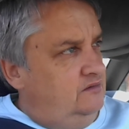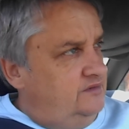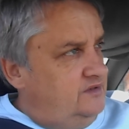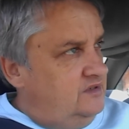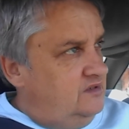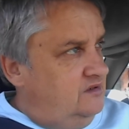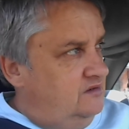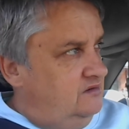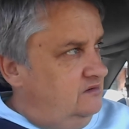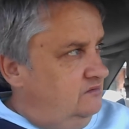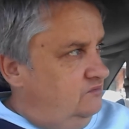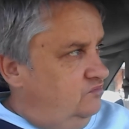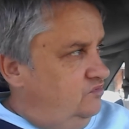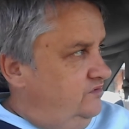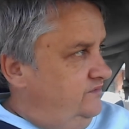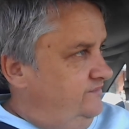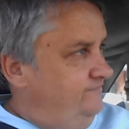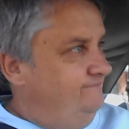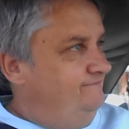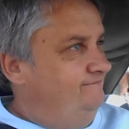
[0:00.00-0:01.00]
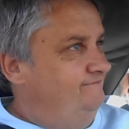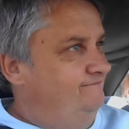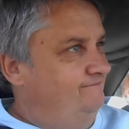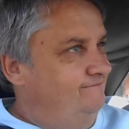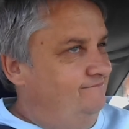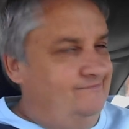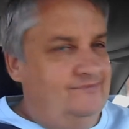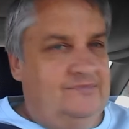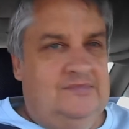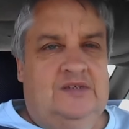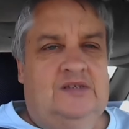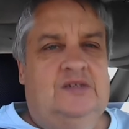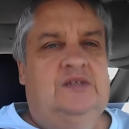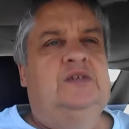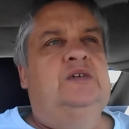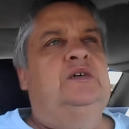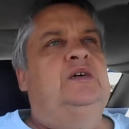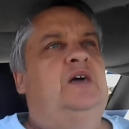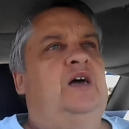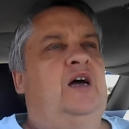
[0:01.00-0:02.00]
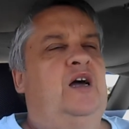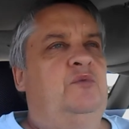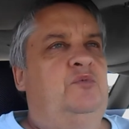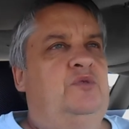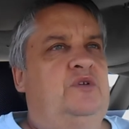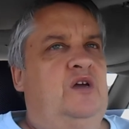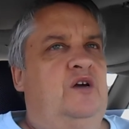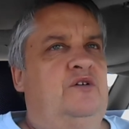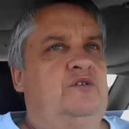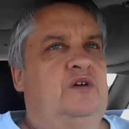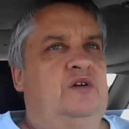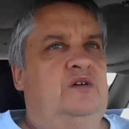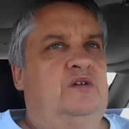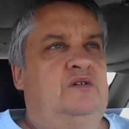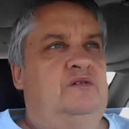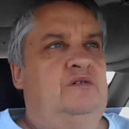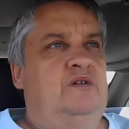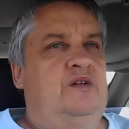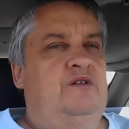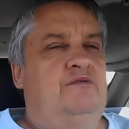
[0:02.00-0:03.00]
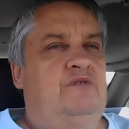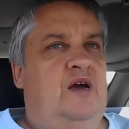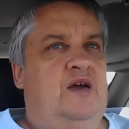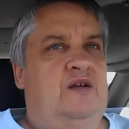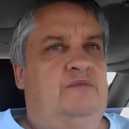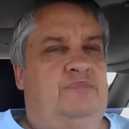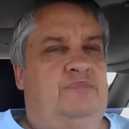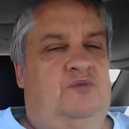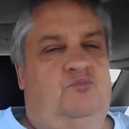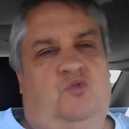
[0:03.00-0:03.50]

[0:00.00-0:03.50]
so we hope we don't get any rain.